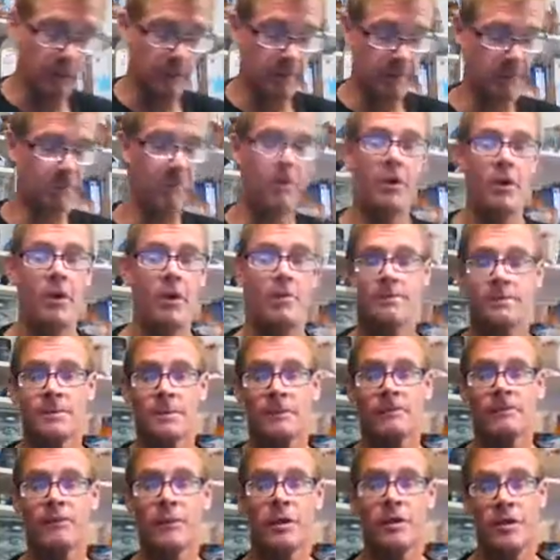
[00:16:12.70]
that
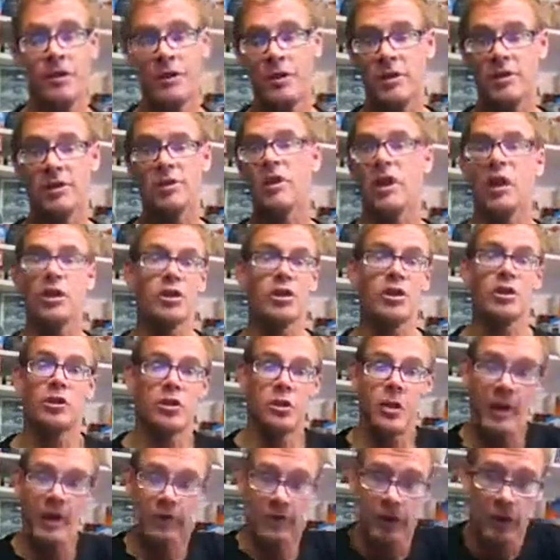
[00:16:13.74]
the
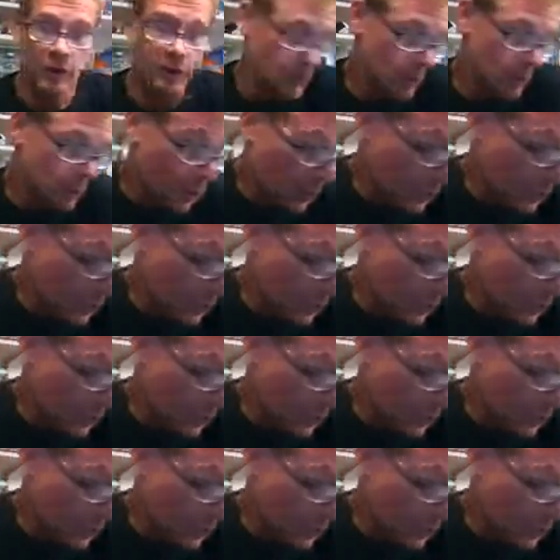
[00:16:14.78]
discussion traffic on